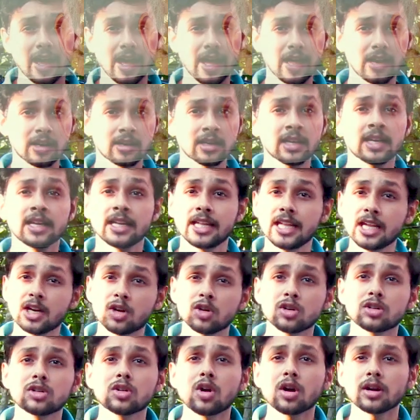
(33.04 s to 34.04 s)
and he
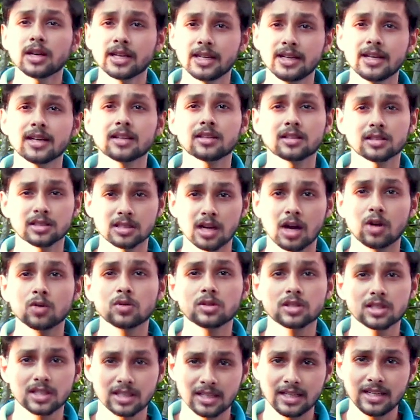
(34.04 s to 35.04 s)
could not hear the
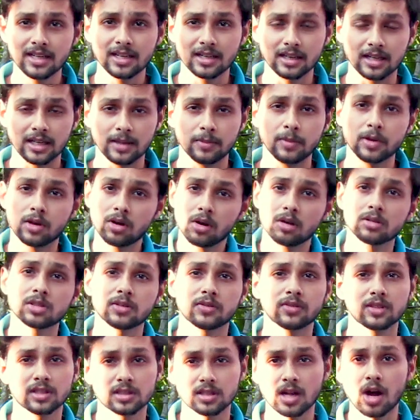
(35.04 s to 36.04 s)
sounds clearly
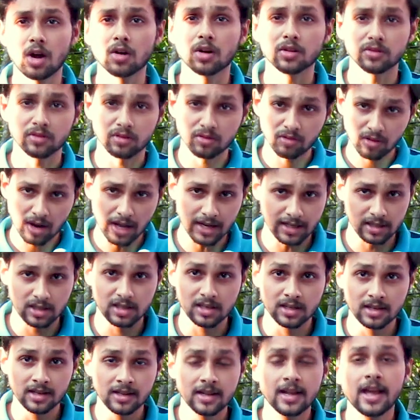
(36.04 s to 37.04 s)
because of the sound of a flight.
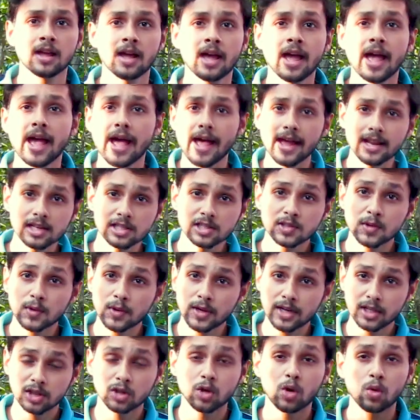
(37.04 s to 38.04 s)
And so
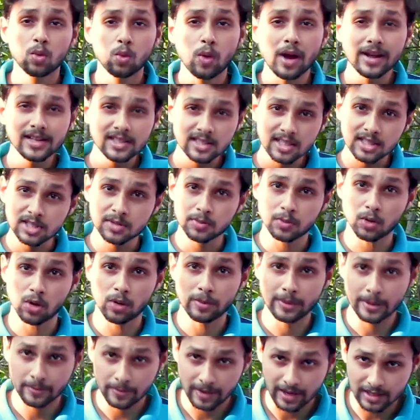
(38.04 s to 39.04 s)
he thought, why such
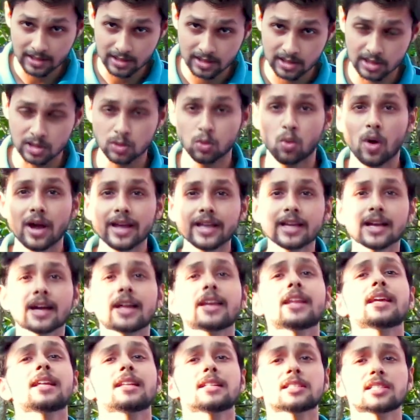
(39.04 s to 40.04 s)
problem exists? Why
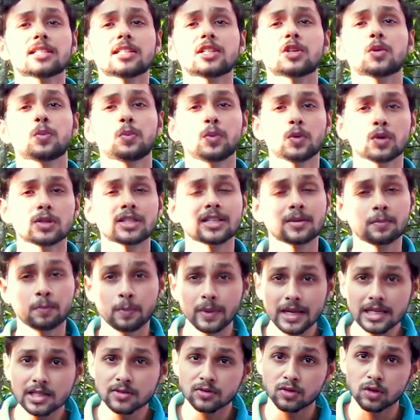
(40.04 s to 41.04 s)
can't I listen to music
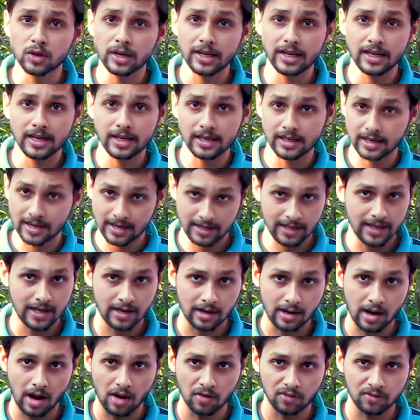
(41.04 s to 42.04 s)
peacefully in an
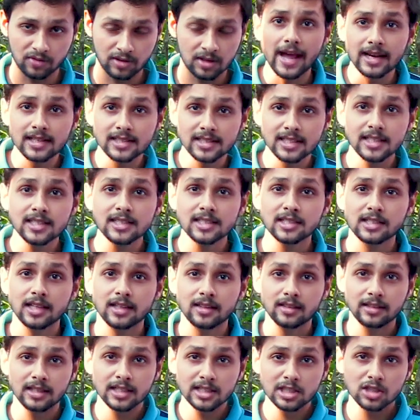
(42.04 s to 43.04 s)
aircraft? And since
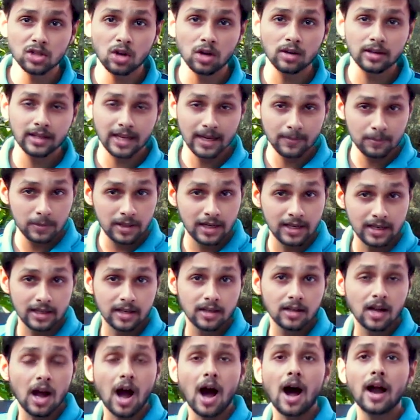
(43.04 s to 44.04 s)
then this thought kept
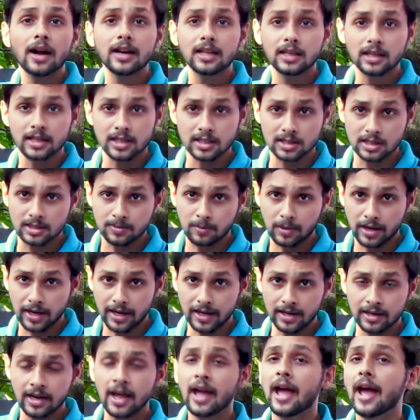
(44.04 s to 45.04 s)
hitting hard in his
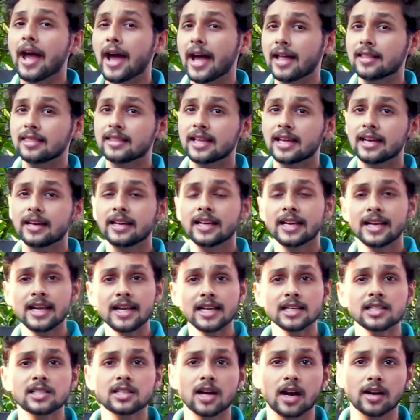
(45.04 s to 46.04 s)
brain, and then
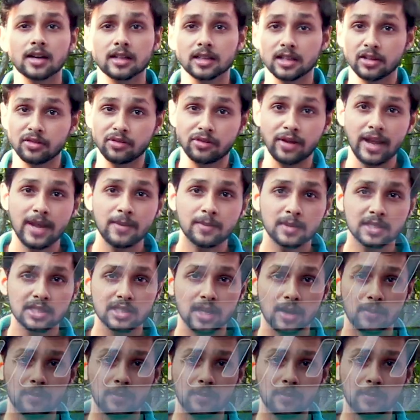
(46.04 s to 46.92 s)
he started the famous